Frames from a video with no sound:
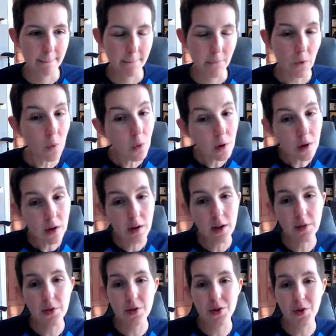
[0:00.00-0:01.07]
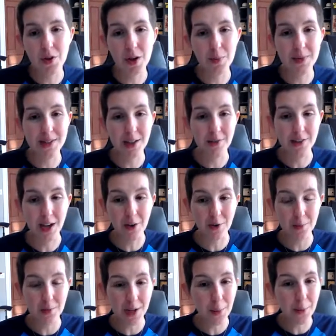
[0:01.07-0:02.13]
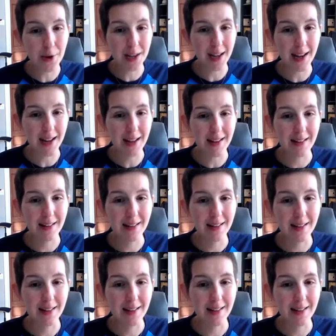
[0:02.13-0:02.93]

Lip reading: Or if you're showing up as self-deprecating